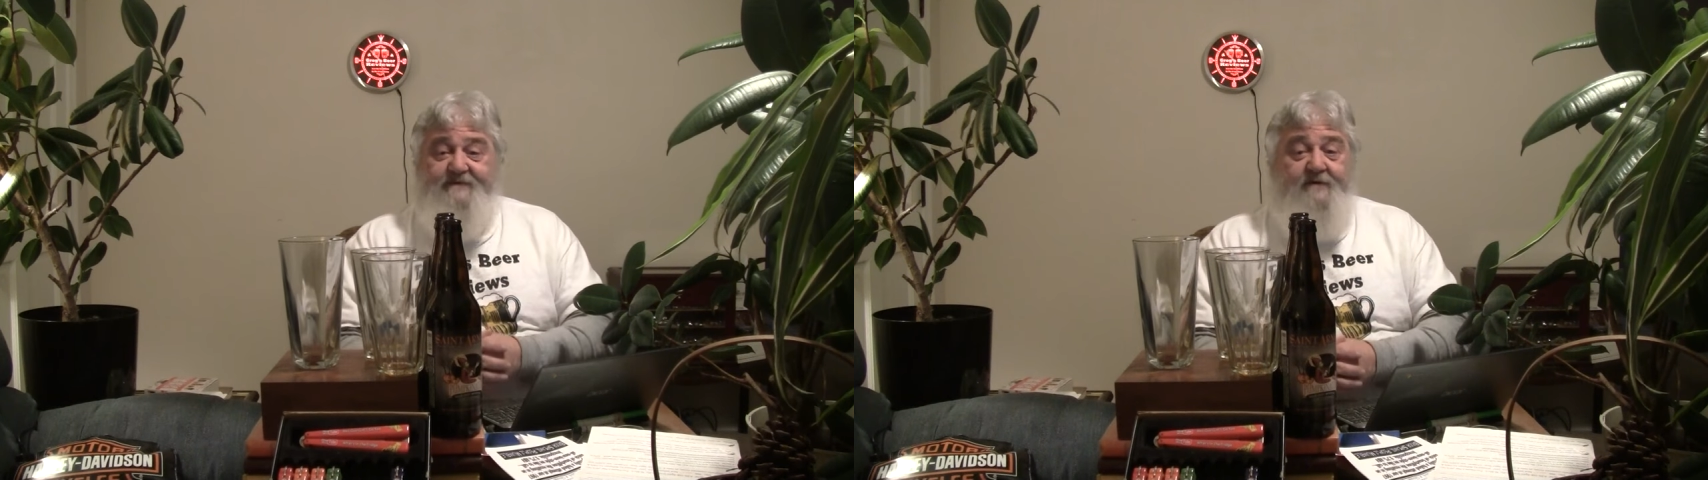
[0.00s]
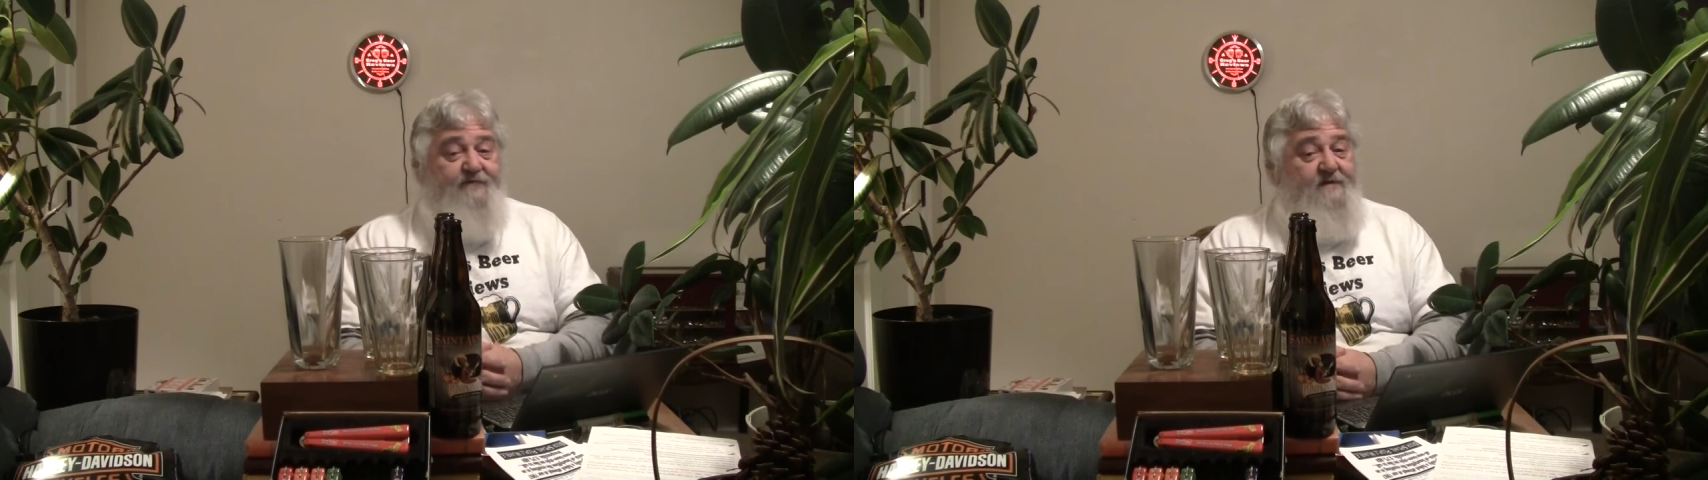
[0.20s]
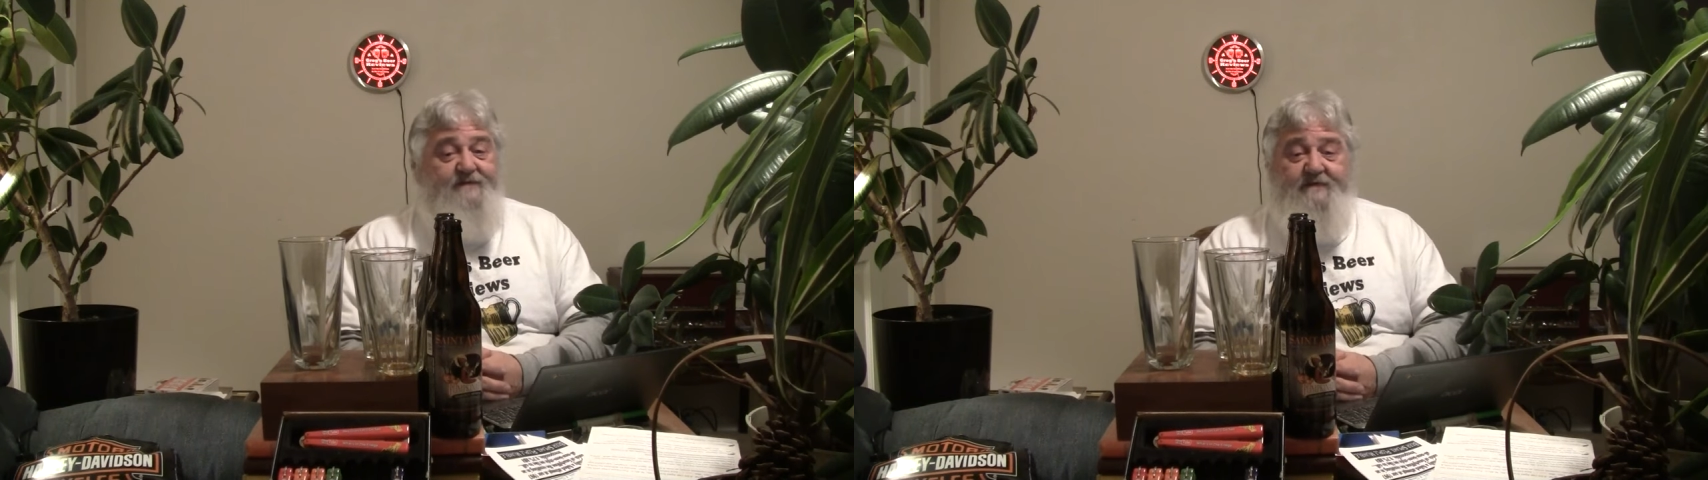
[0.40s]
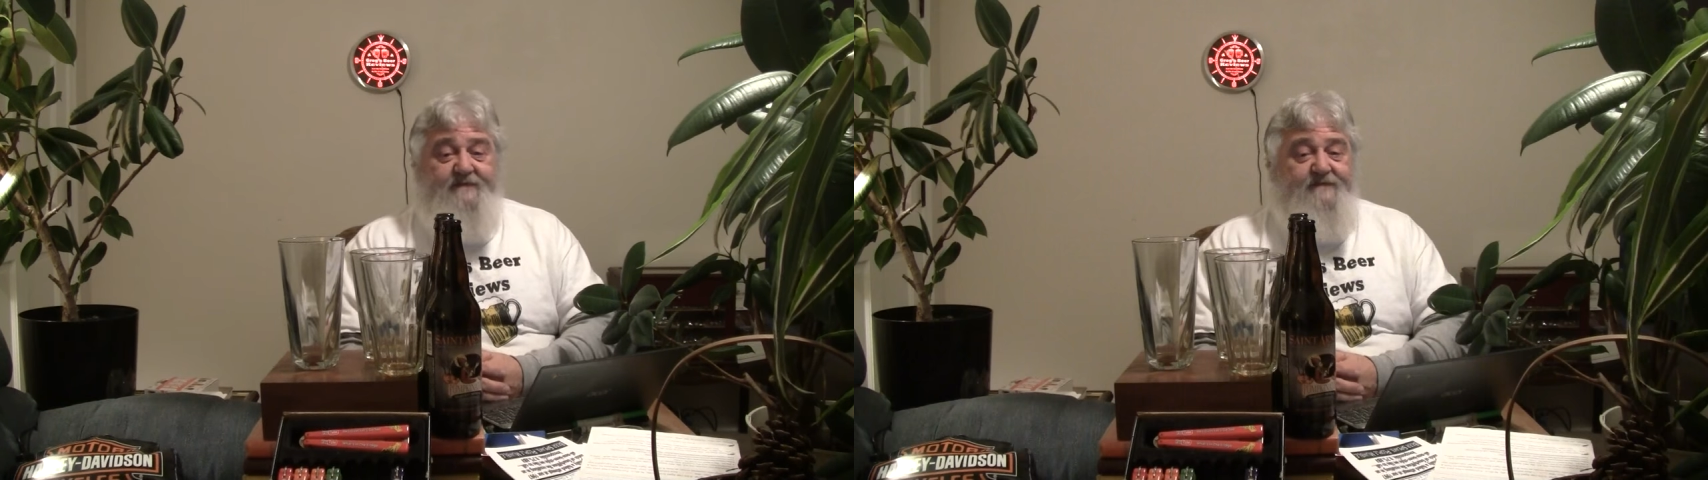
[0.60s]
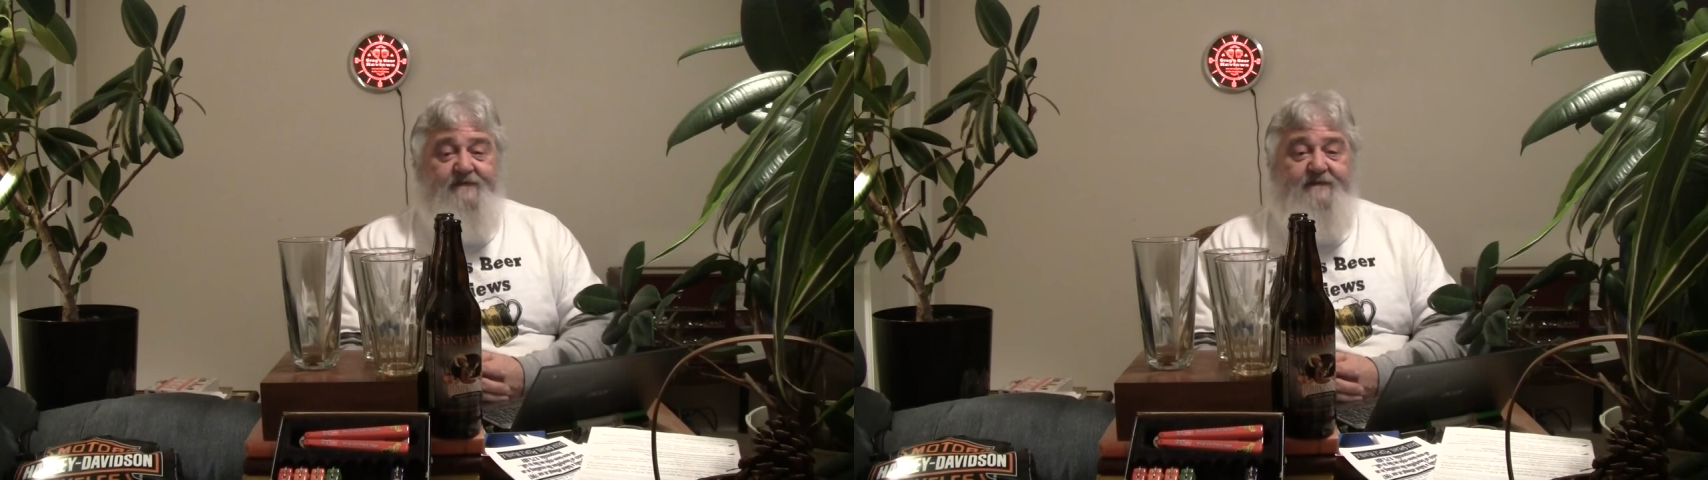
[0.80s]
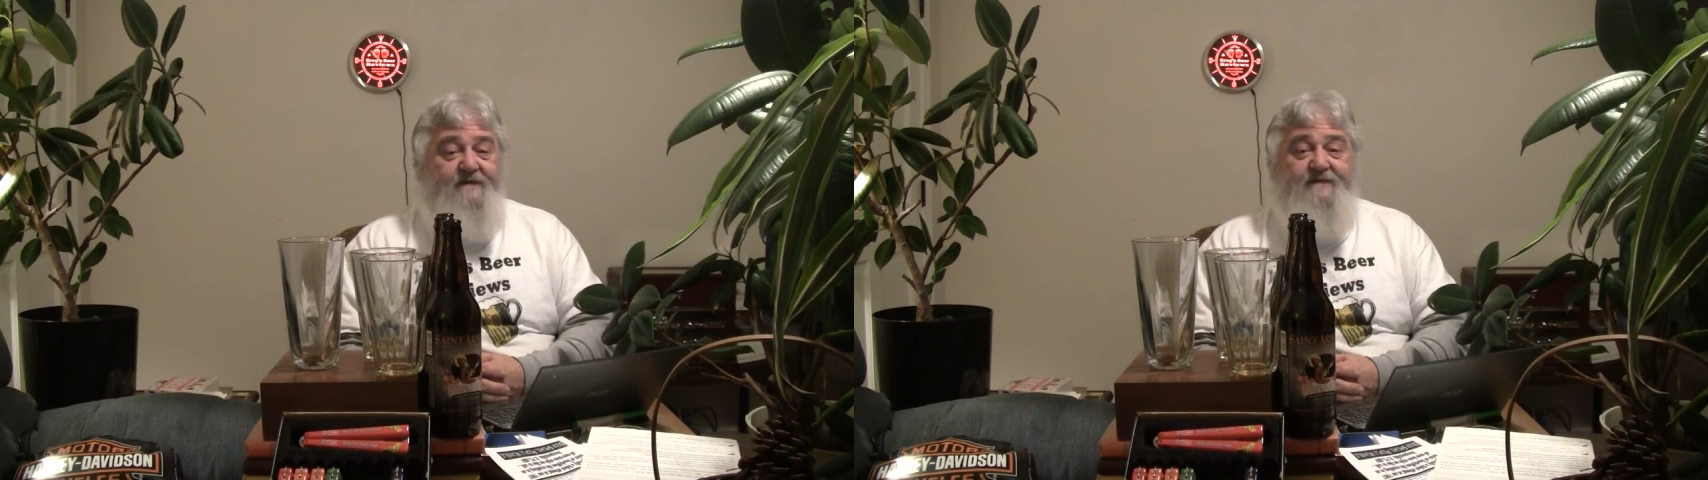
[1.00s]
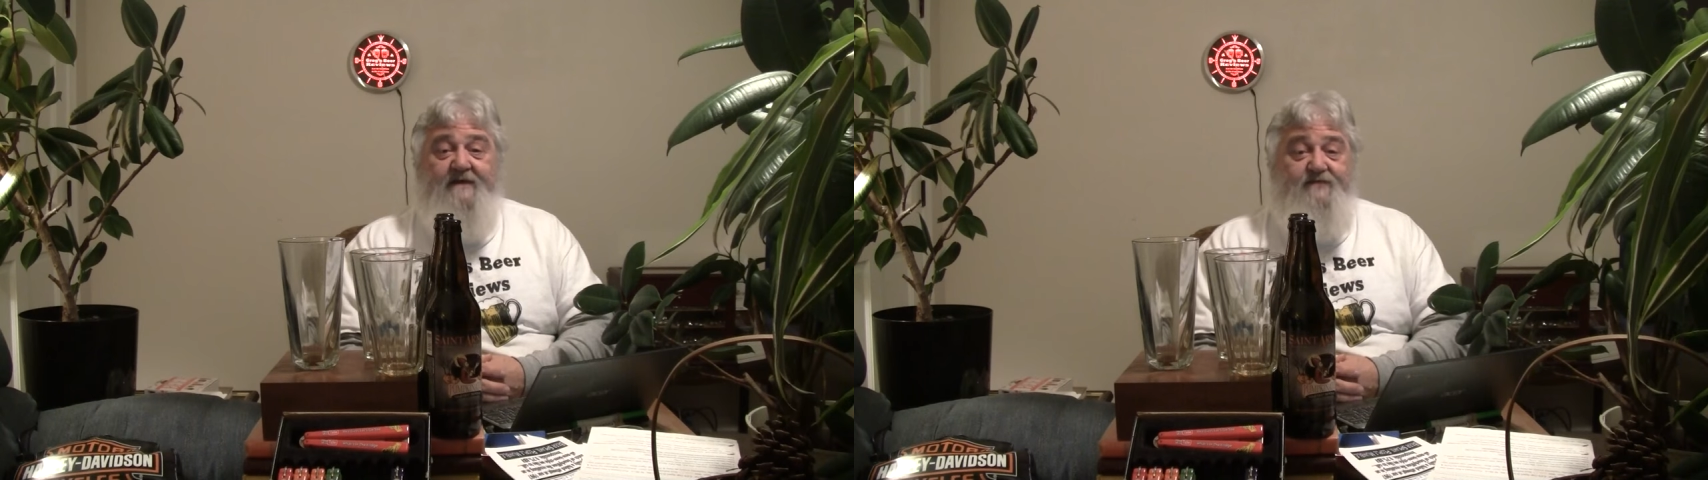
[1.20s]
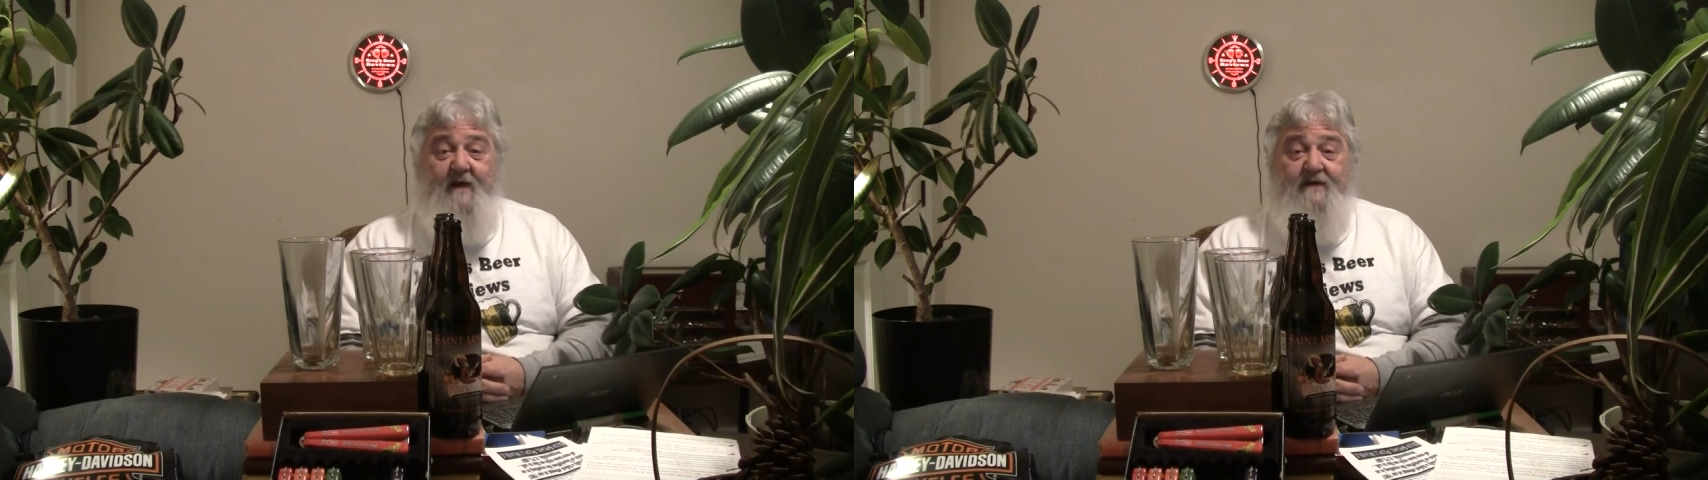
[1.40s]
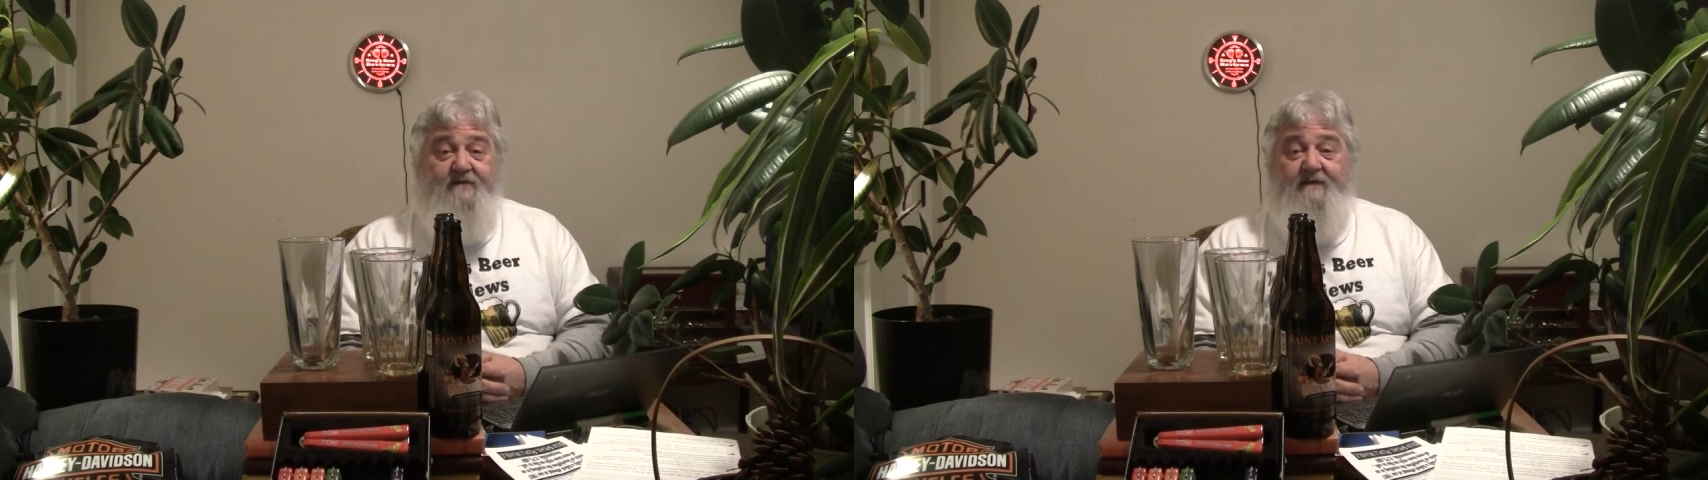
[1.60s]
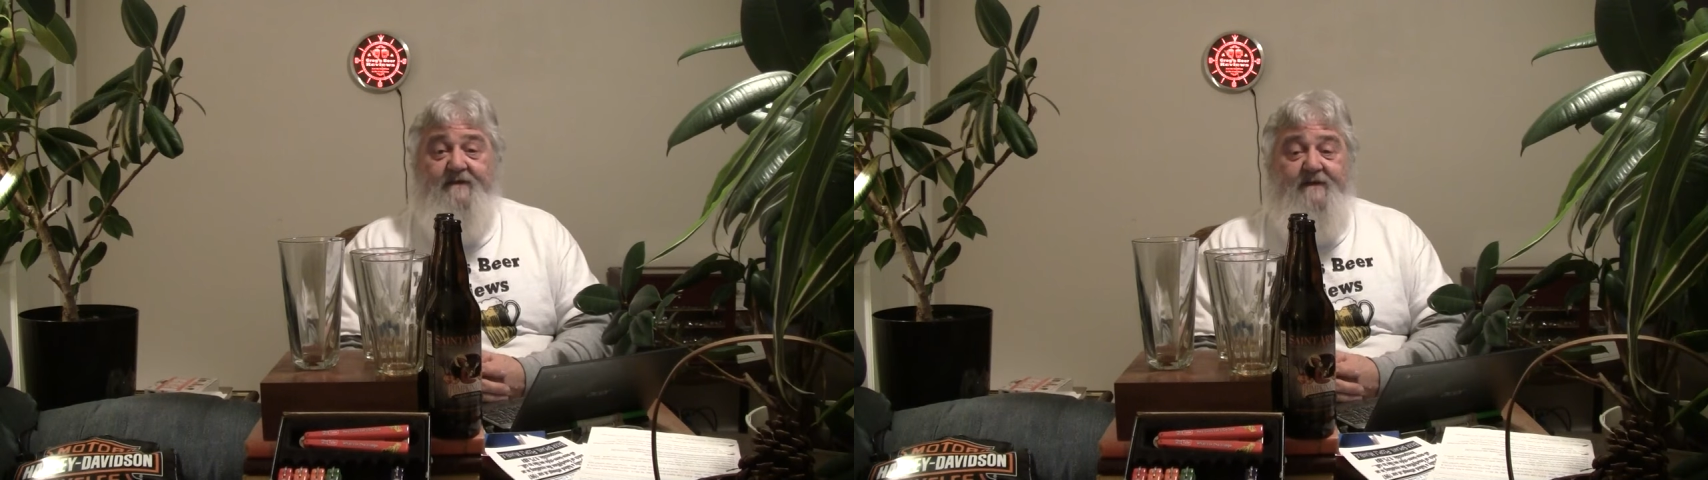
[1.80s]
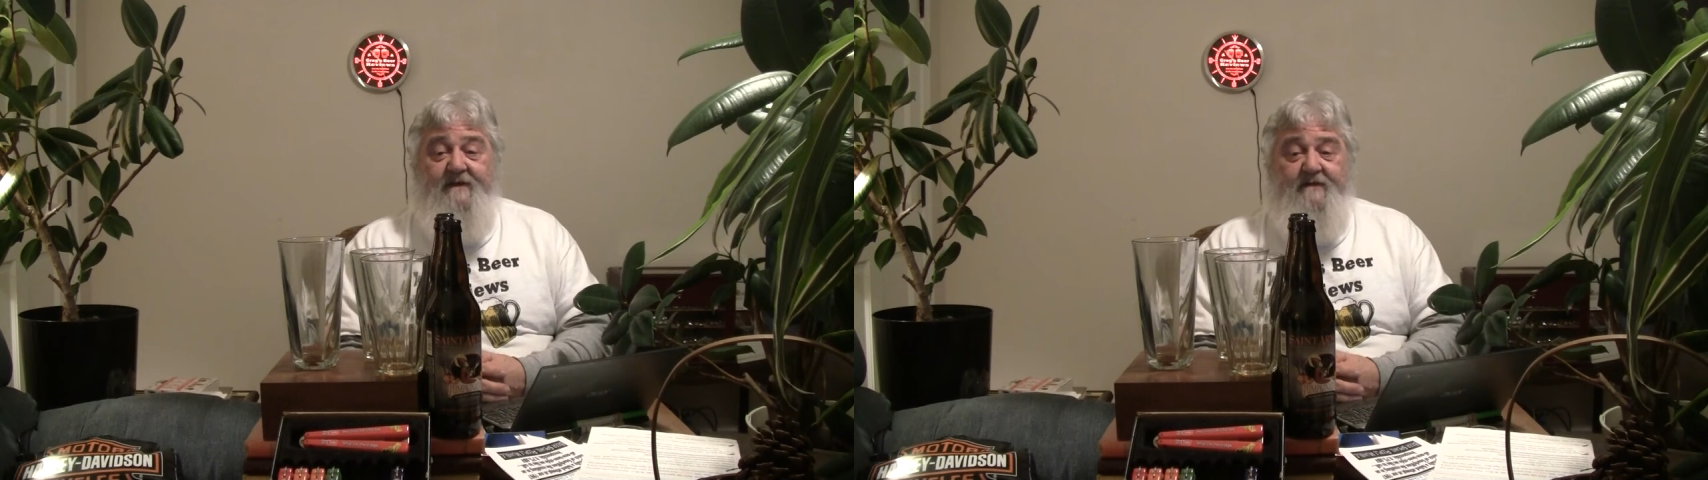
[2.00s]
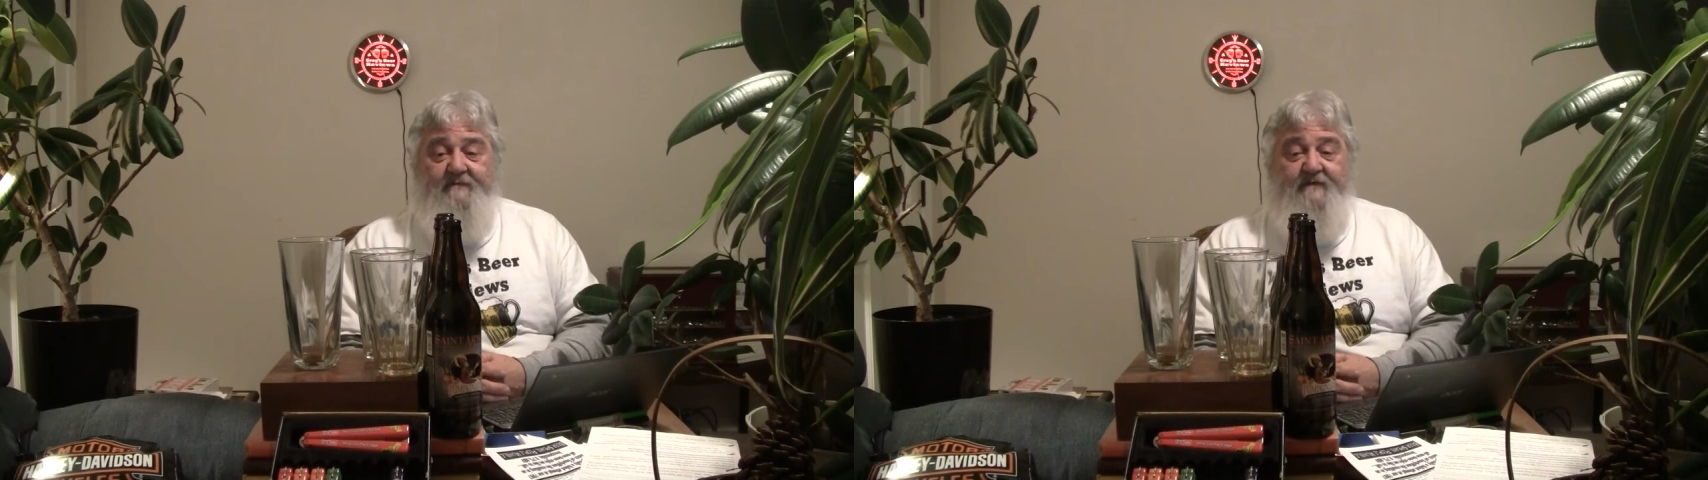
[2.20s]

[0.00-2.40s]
2 cents is the 16's better than the